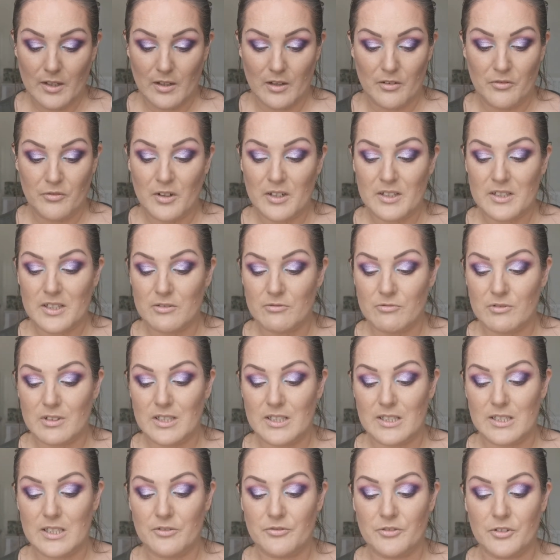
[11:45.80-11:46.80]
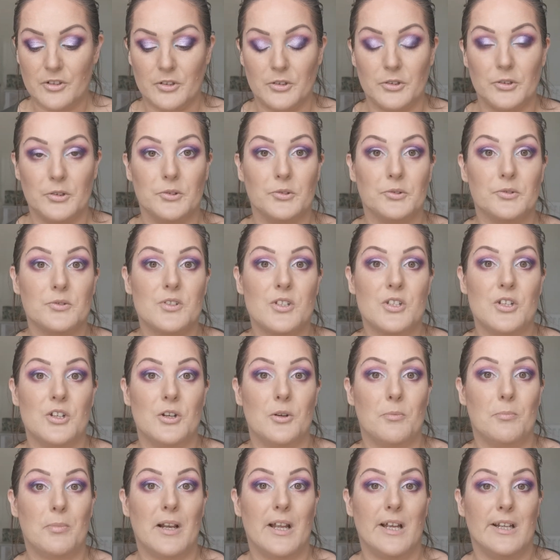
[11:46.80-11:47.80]
I find it really difficult
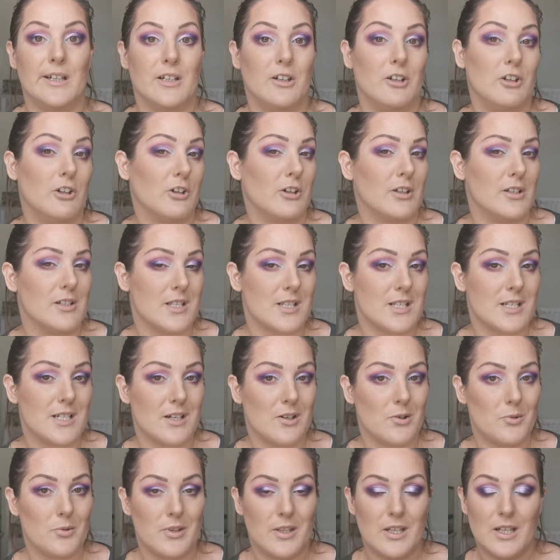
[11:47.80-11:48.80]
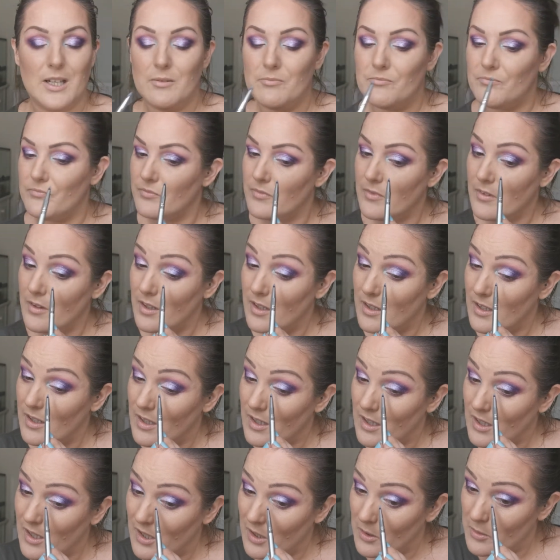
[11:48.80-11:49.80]
to plan a look and stick with it
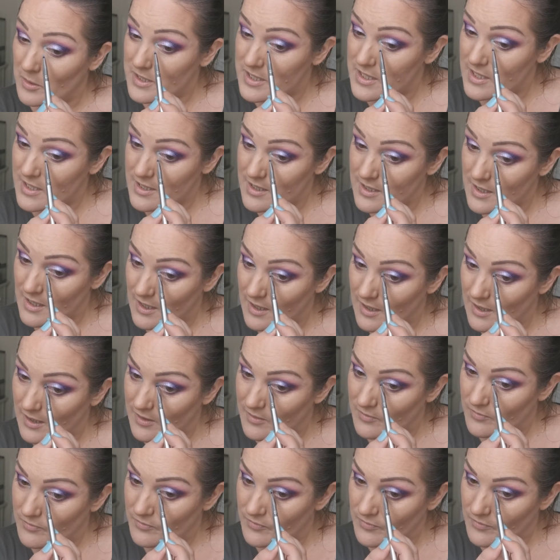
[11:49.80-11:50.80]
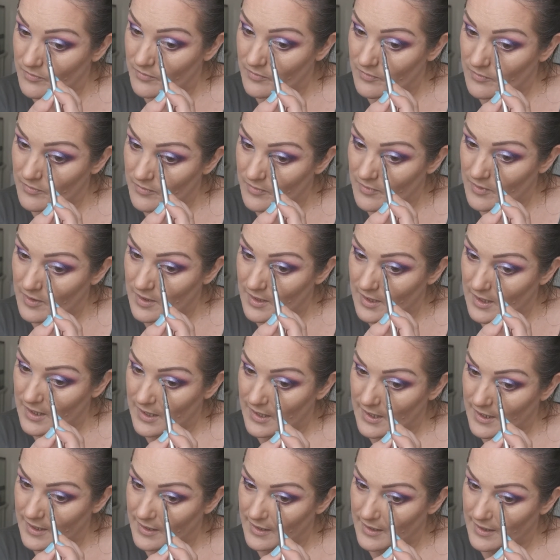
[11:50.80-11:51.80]
I always start
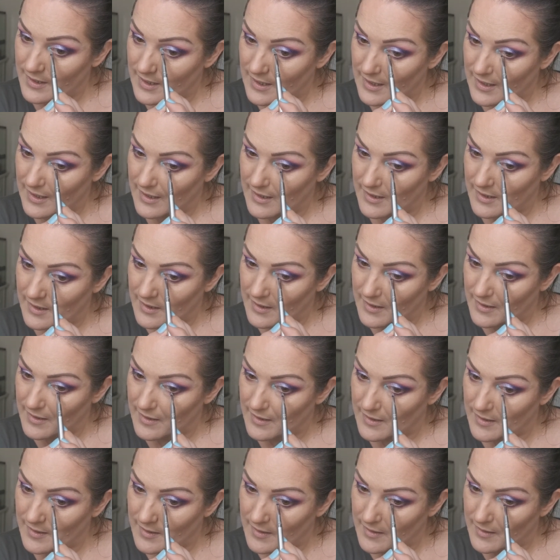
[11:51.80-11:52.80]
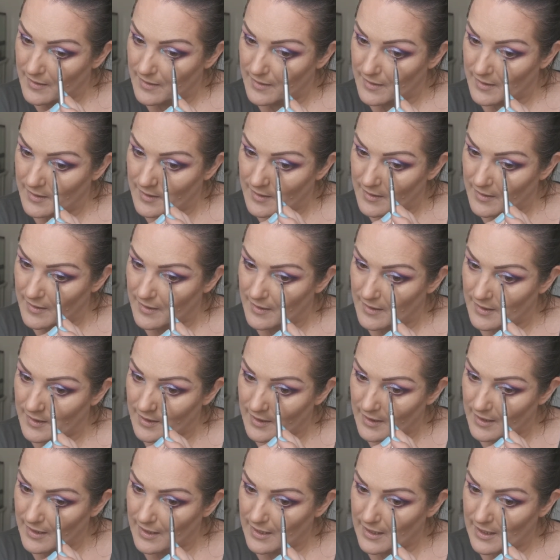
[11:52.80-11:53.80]
and uh,
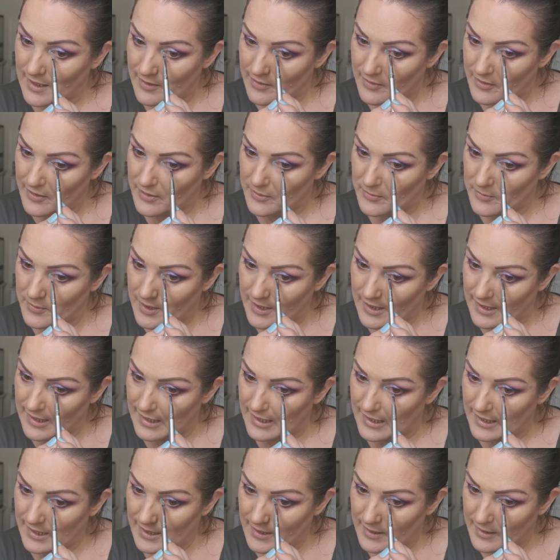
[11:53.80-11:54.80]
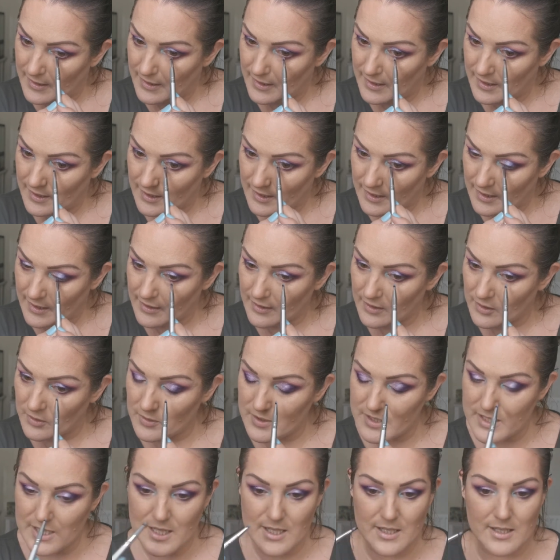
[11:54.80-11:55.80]
get carried away and it
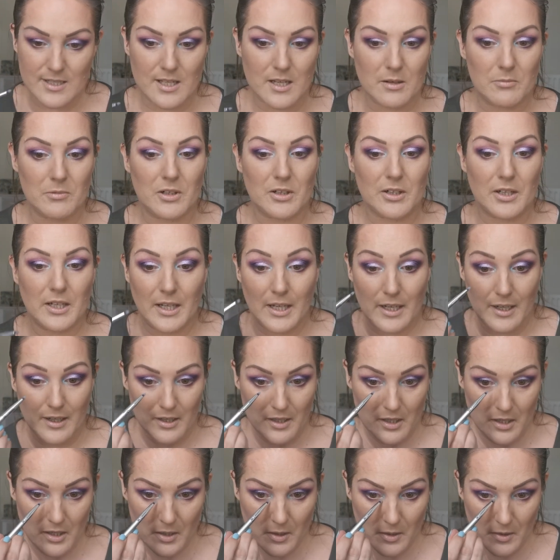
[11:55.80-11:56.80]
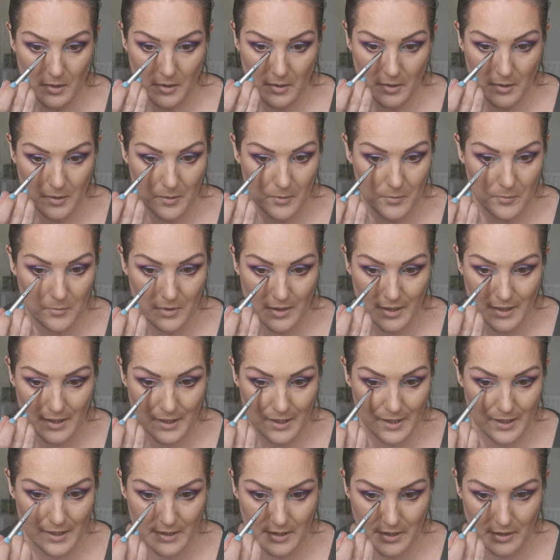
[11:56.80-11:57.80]
always ends up looking
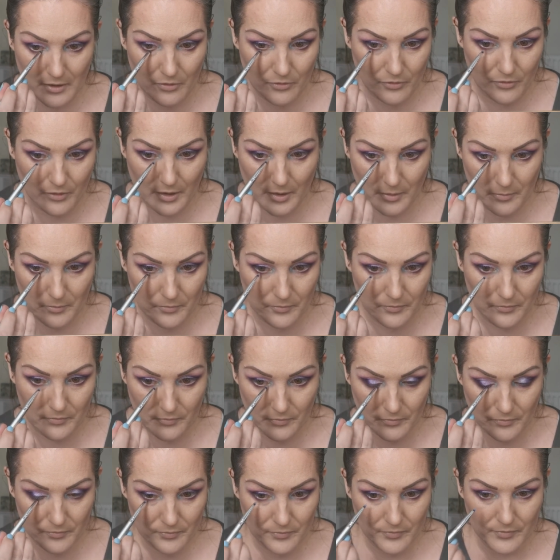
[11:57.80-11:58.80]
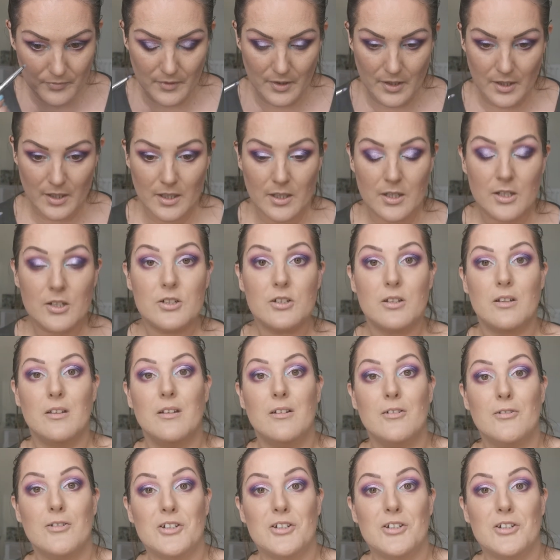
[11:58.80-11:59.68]
completely different to the